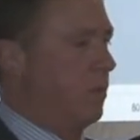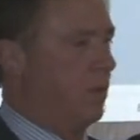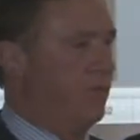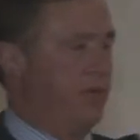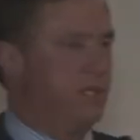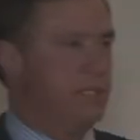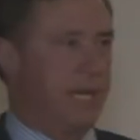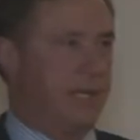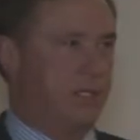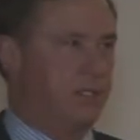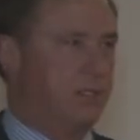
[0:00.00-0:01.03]
or for these
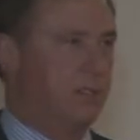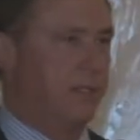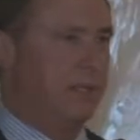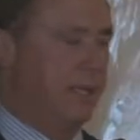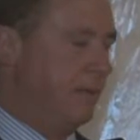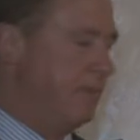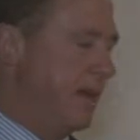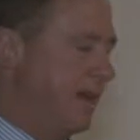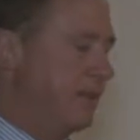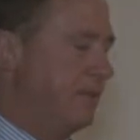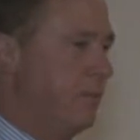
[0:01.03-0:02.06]
guys at
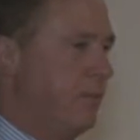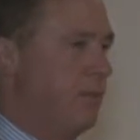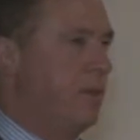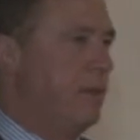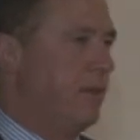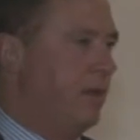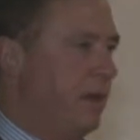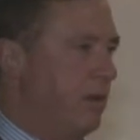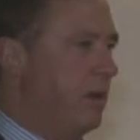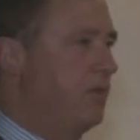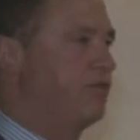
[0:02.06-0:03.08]
MPACT. They
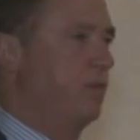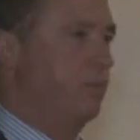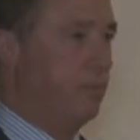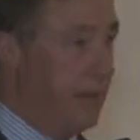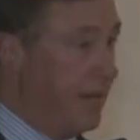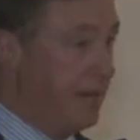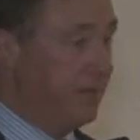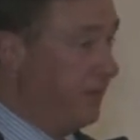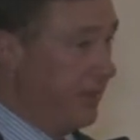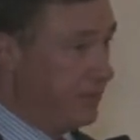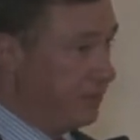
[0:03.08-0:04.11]
are also my
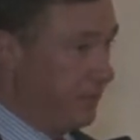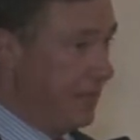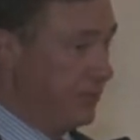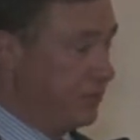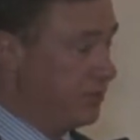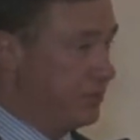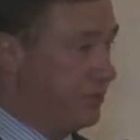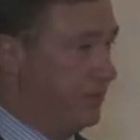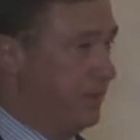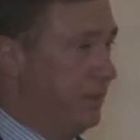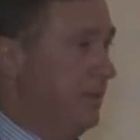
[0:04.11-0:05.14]
financial managers,
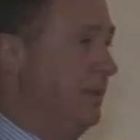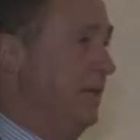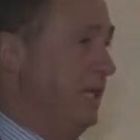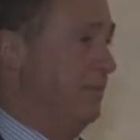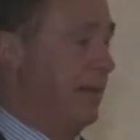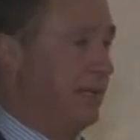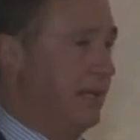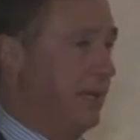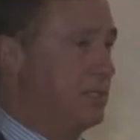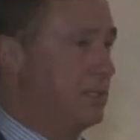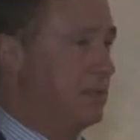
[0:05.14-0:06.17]
and you might
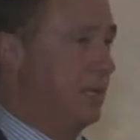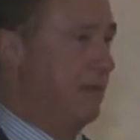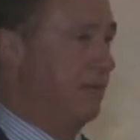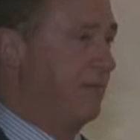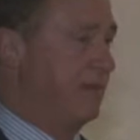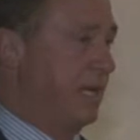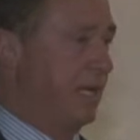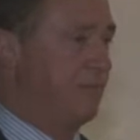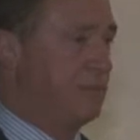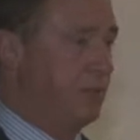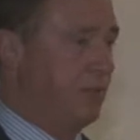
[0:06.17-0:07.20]
guess, given that I
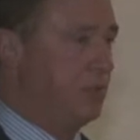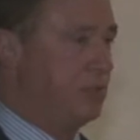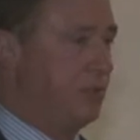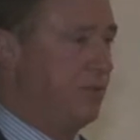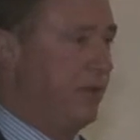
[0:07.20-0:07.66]
give speeches to